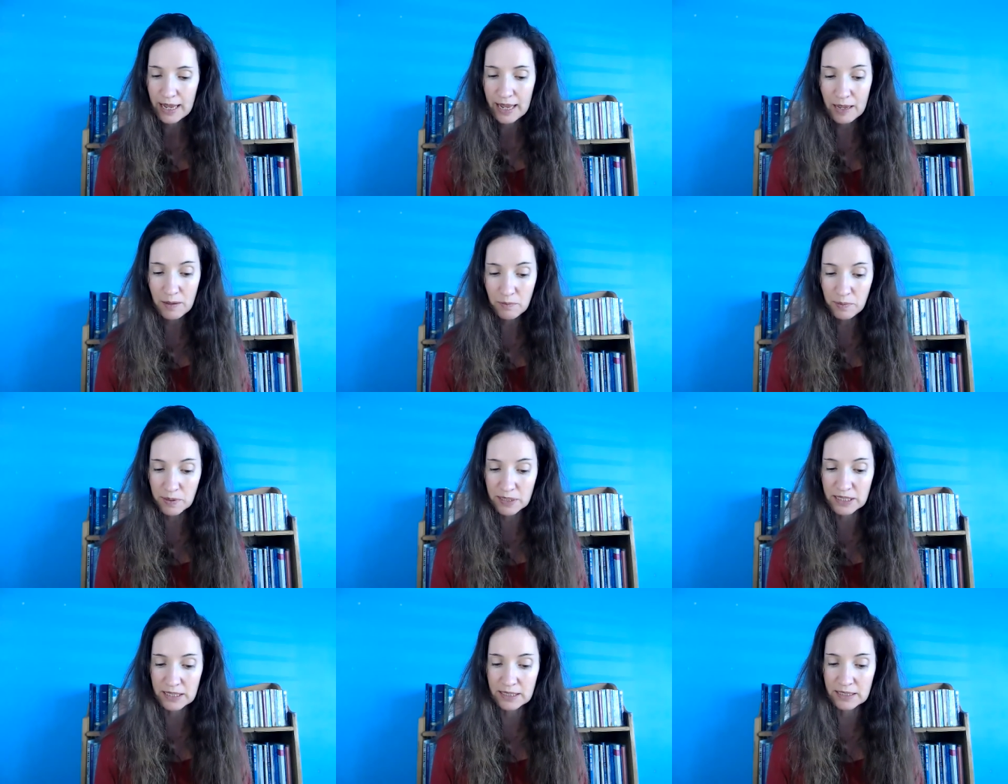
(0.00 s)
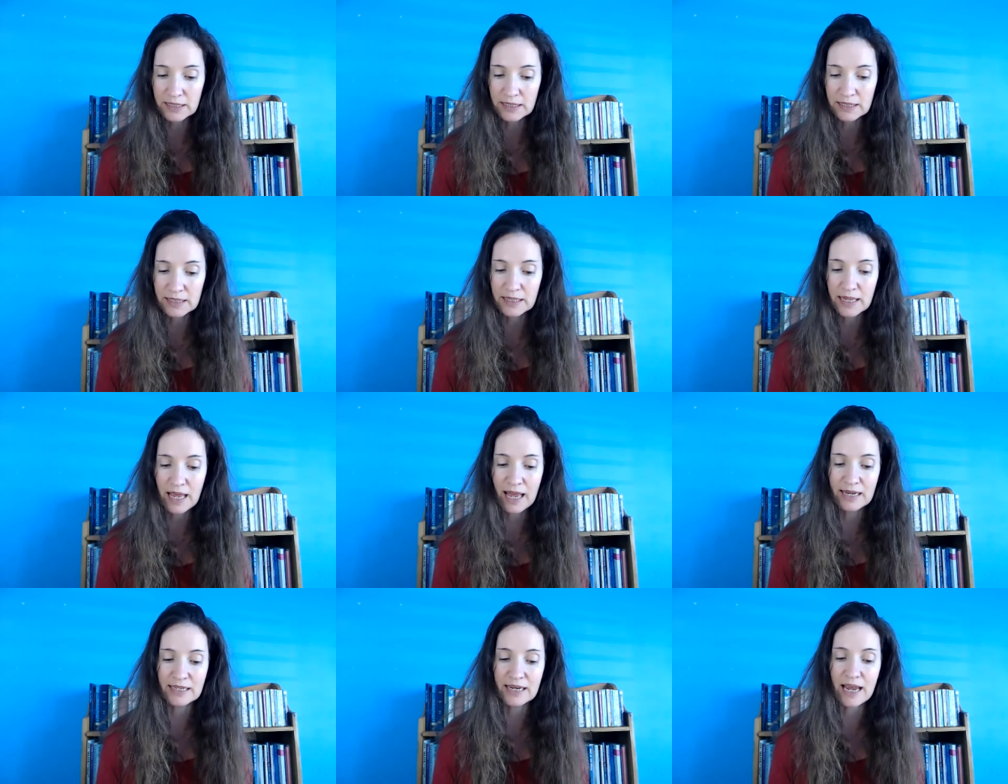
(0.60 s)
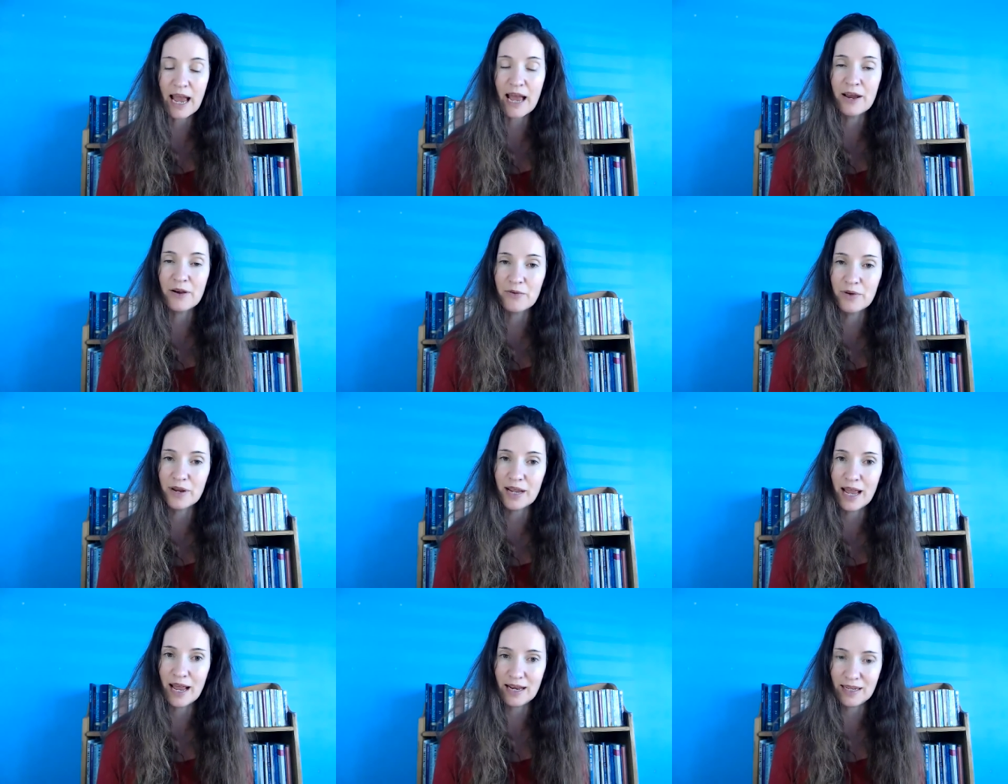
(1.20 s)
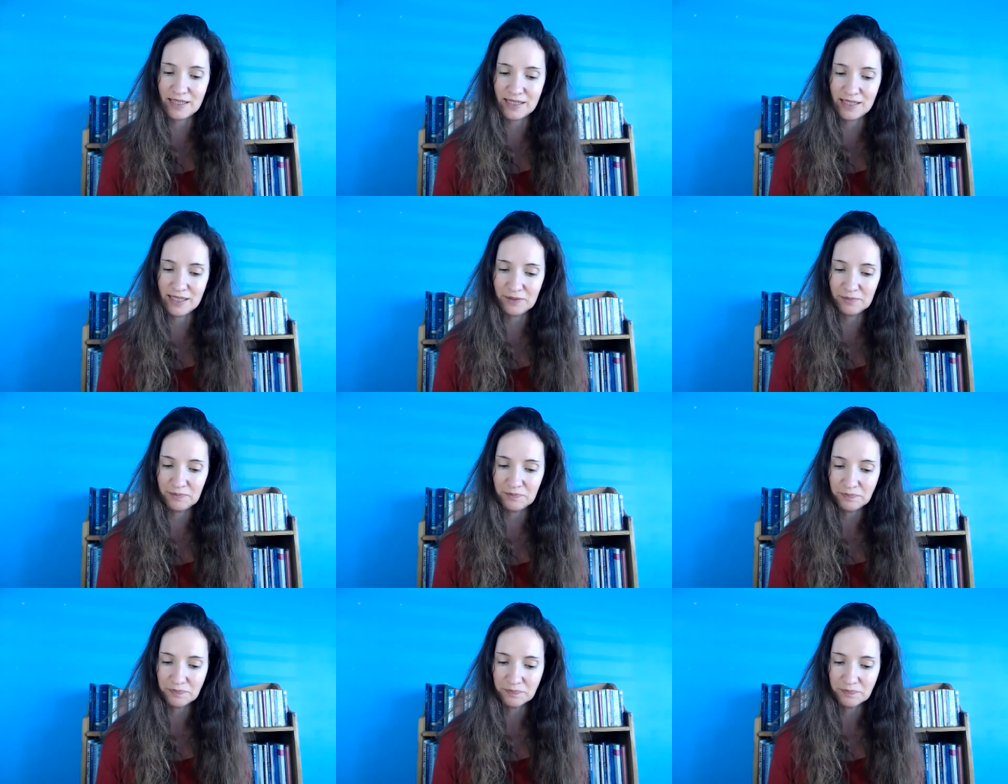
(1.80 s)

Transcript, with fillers: impotence and unreality.